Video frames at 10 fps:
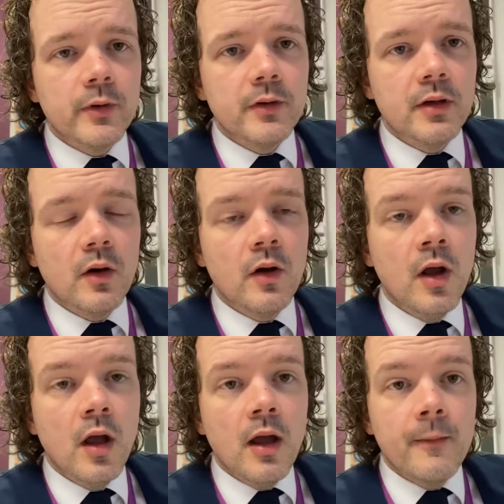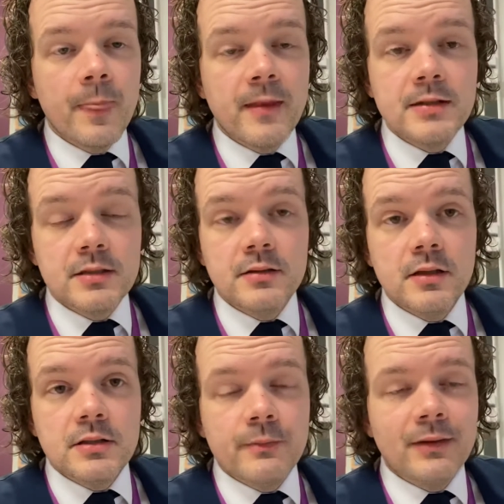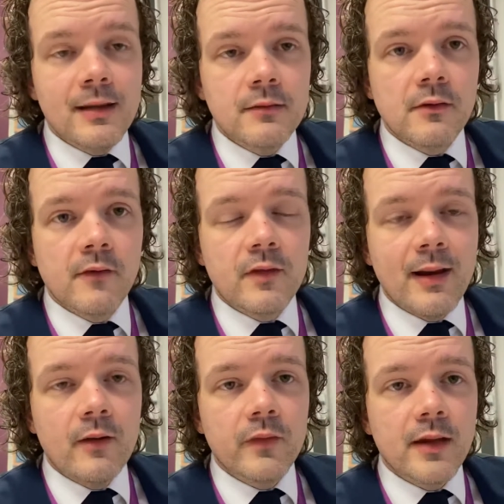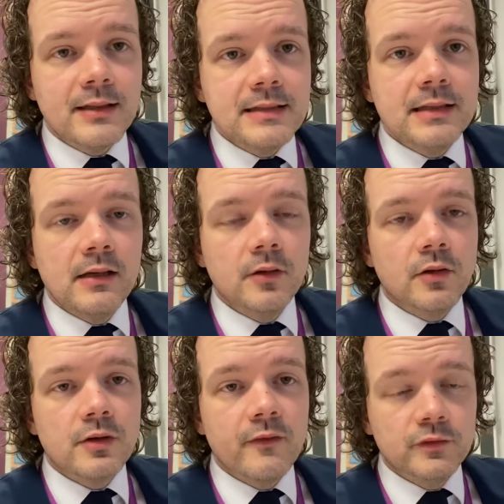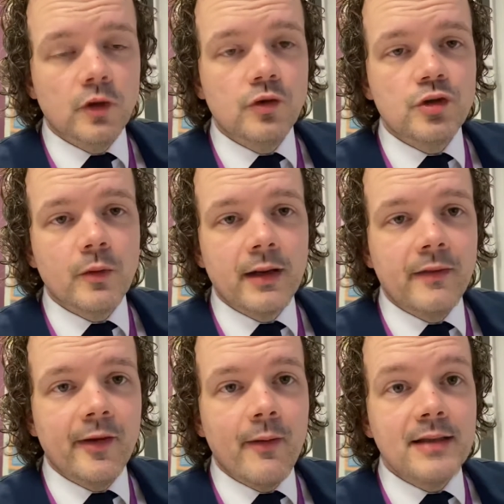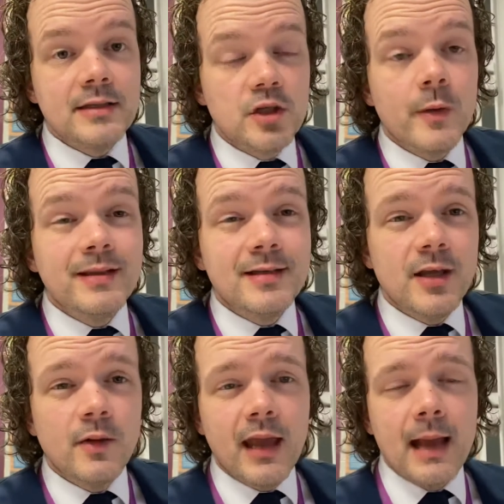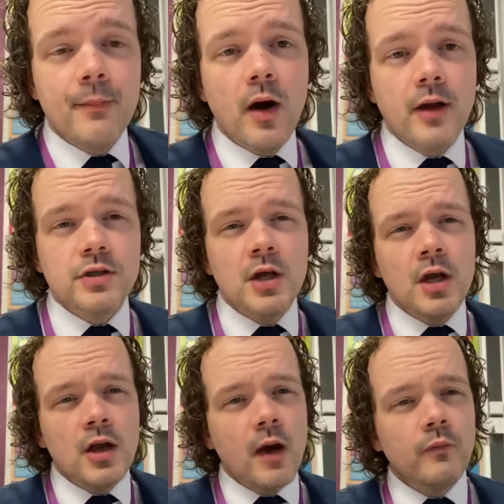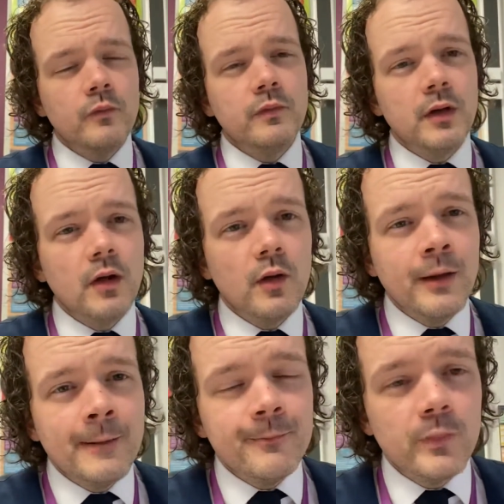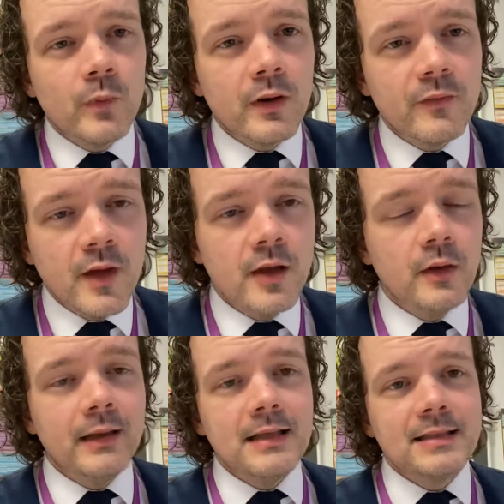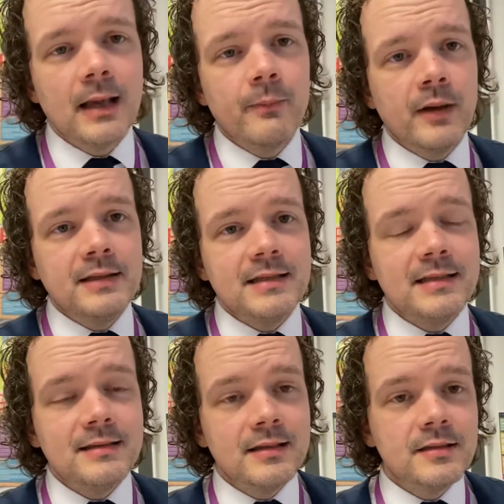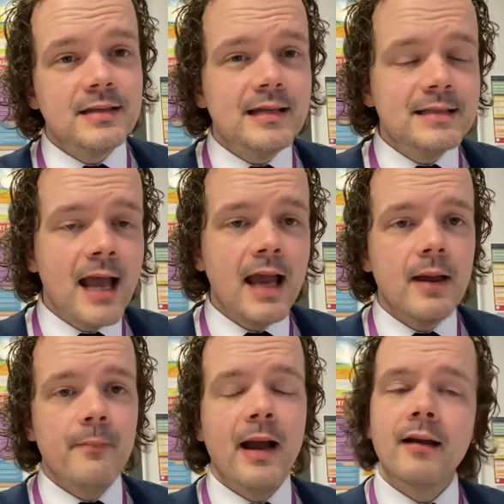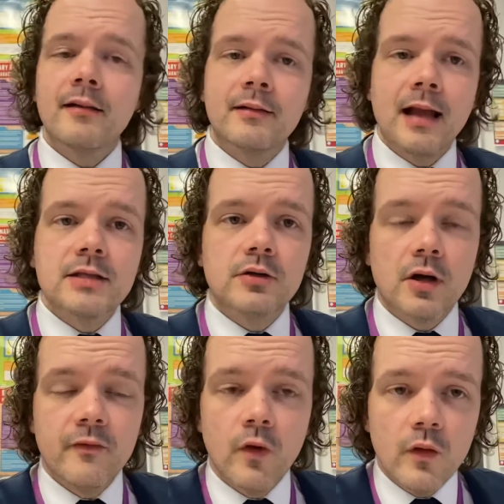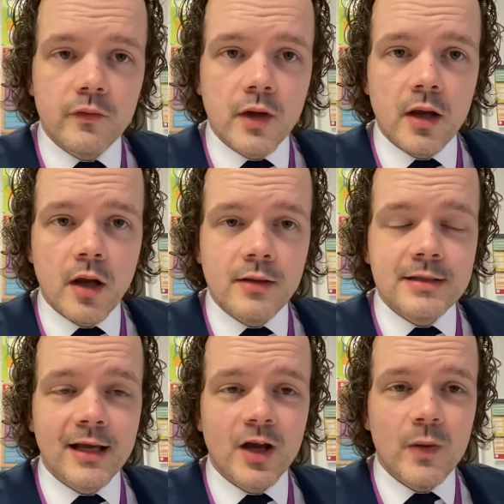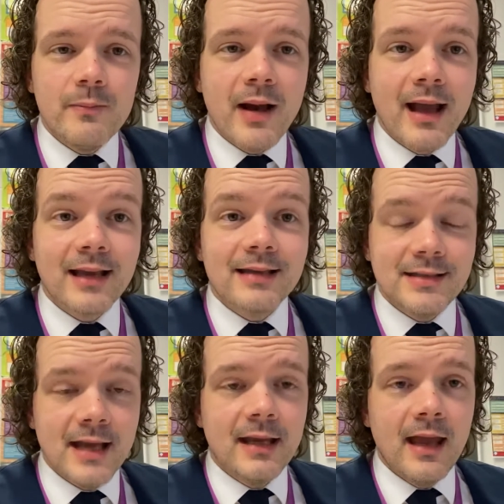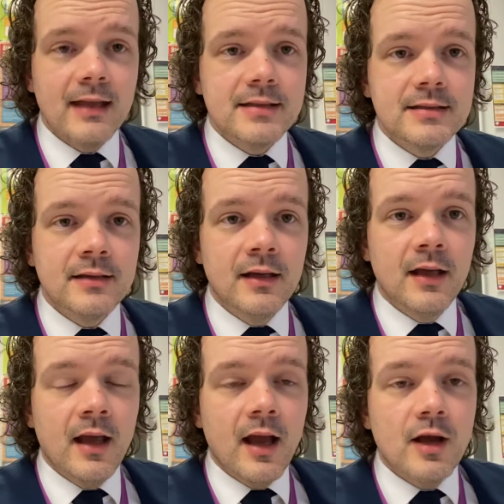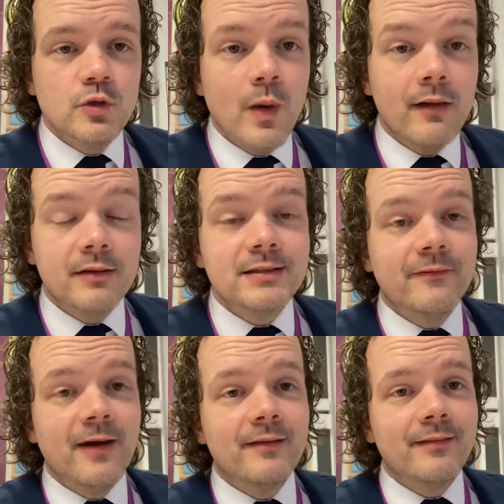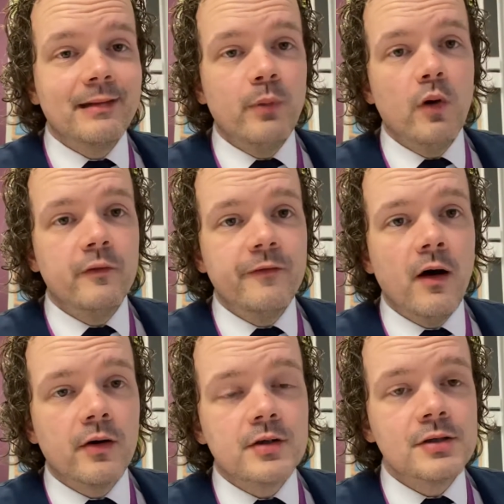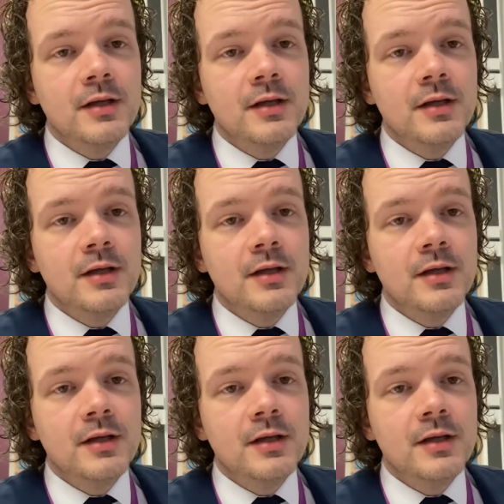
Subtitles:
You know, there's a plethora of them out there. Disney have launched one in the US. It's coming to the UK in March. You know, one of their unique selling points is there's an entire back catalogue of all of their content going back decades, as well as the fact that they bought Fox